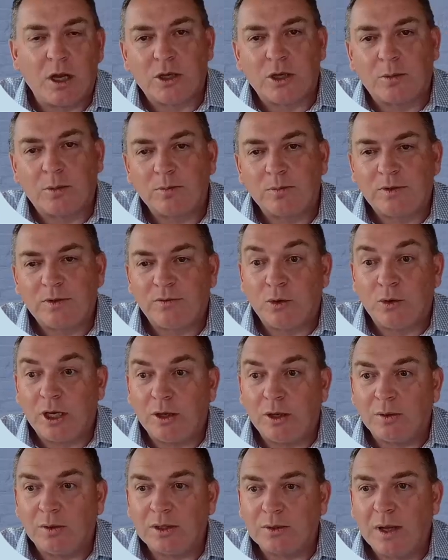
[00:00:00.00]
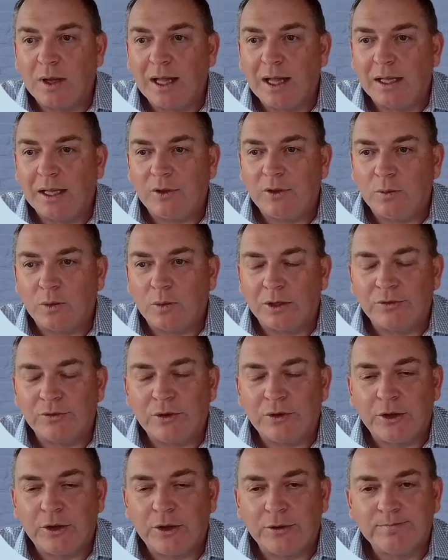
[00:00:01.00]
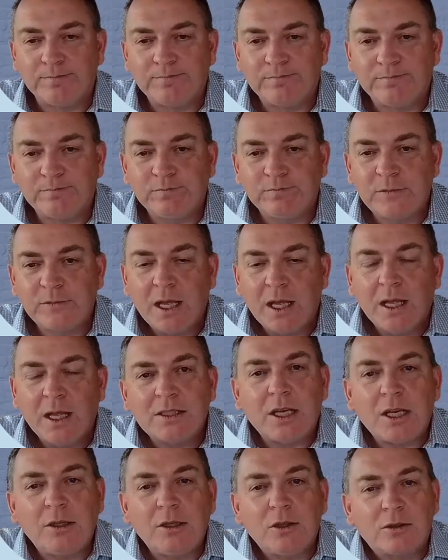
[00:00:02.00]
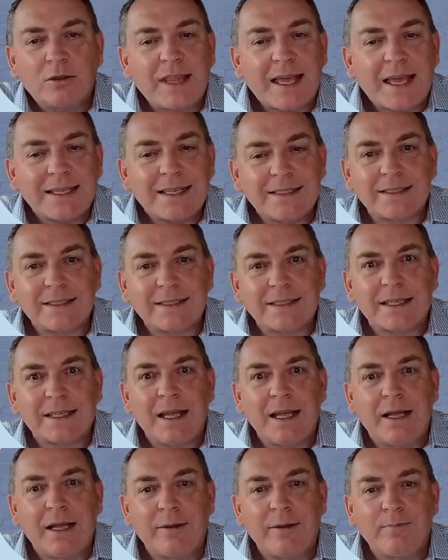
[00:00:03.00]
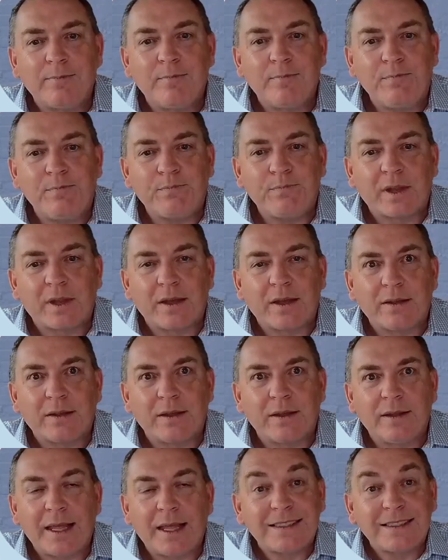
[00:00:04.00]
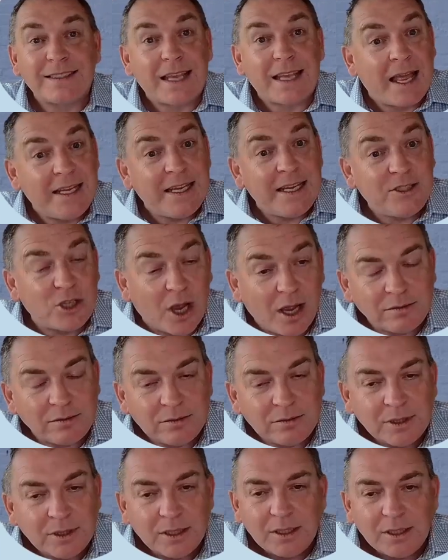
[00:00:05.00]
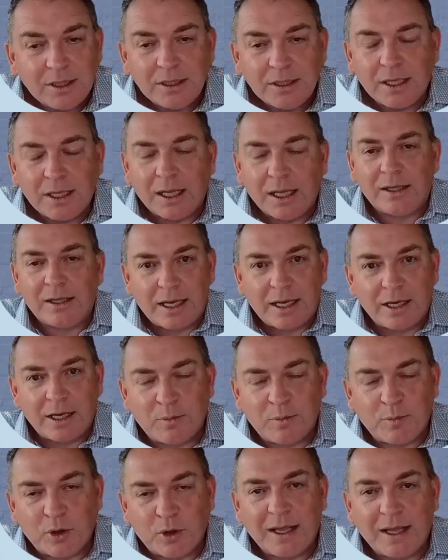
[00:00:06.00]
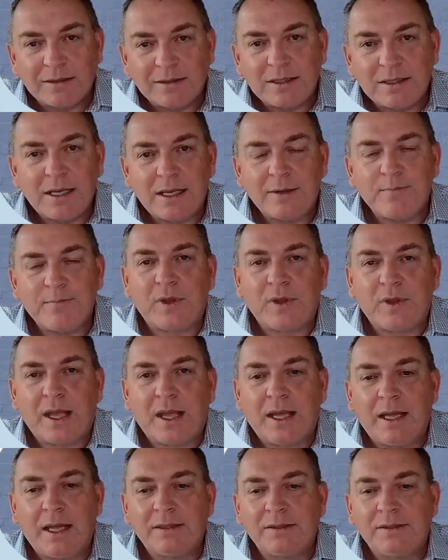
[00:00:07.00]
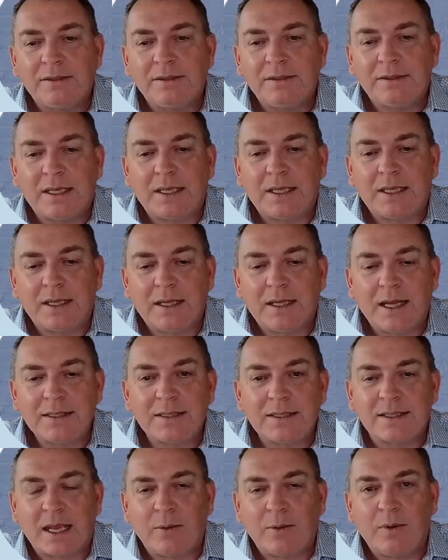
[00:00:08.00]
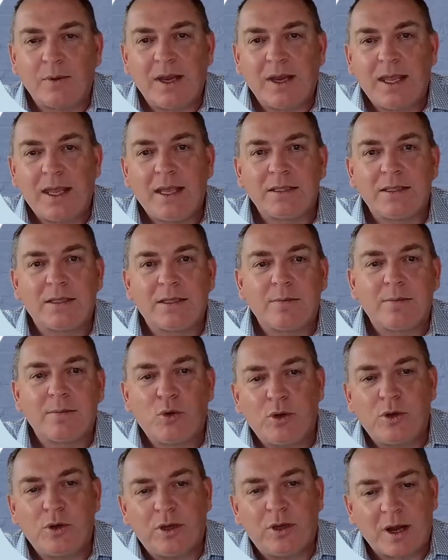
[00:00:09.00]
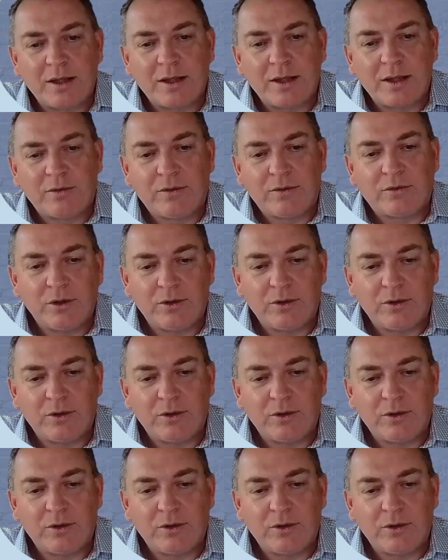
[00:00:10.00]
for you as well if you want to. So look, that's Agile, that's how you pronounce it. And as I say, we're here to support you right through that